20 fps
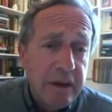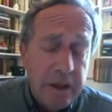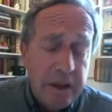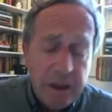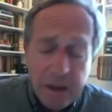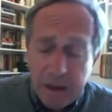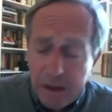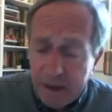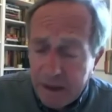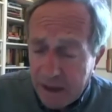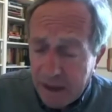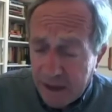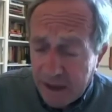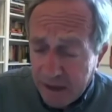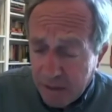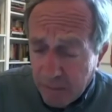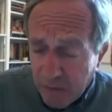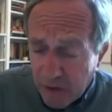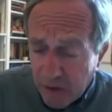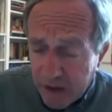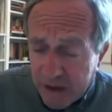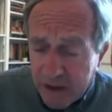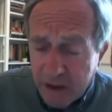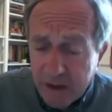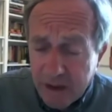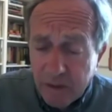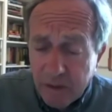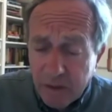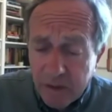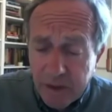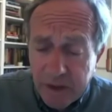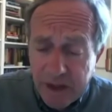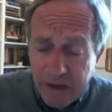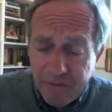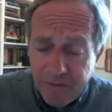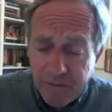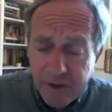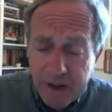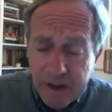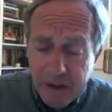in Latin America or in
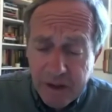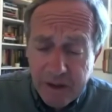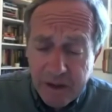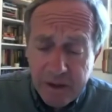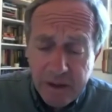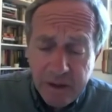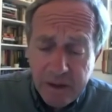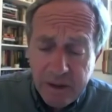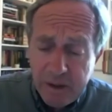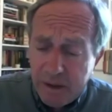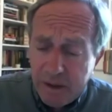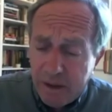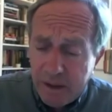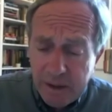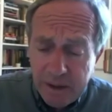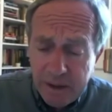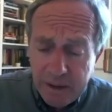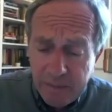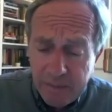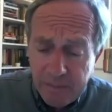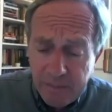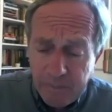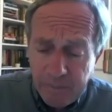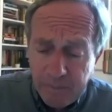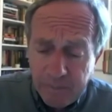Africa, or